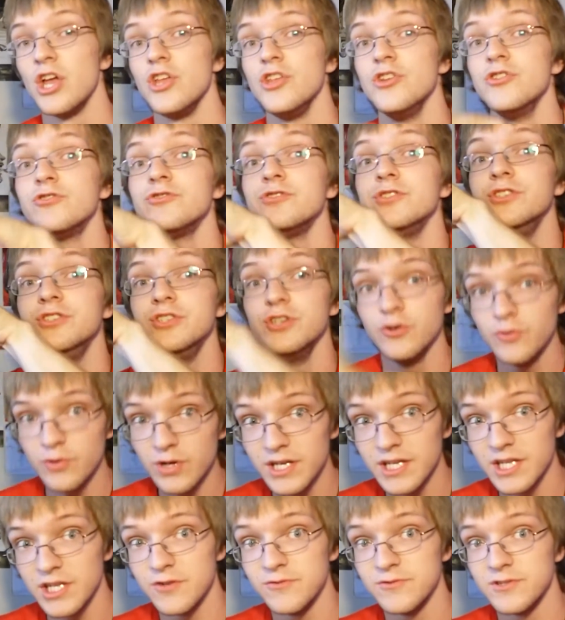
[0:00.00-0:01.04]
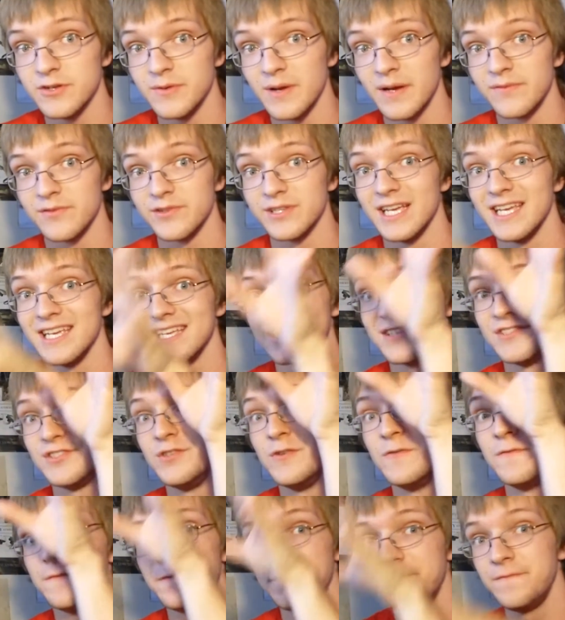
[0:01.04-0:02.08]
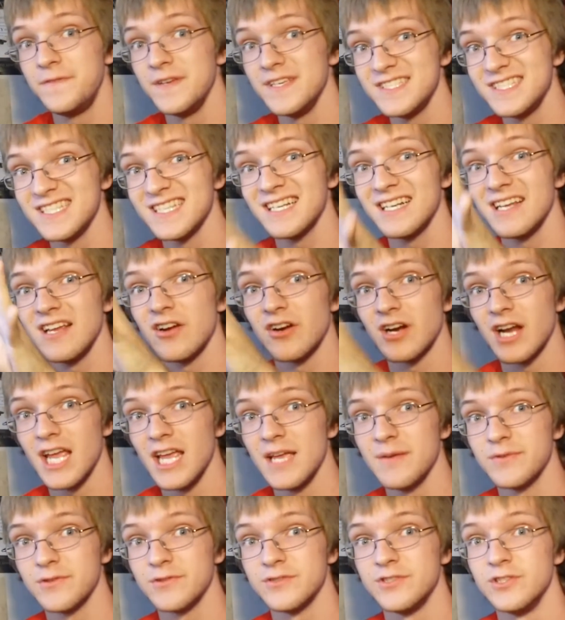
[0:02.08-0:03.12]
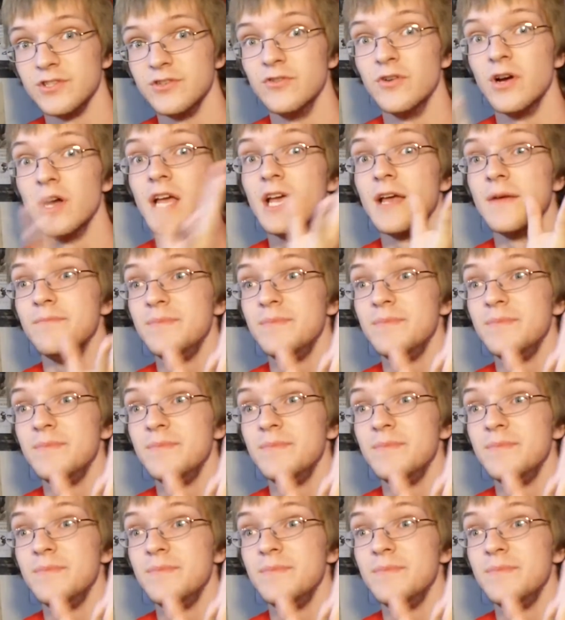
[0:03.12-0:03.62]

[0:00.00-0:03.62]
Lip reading: You're doing YouTube every day because you physically are able to.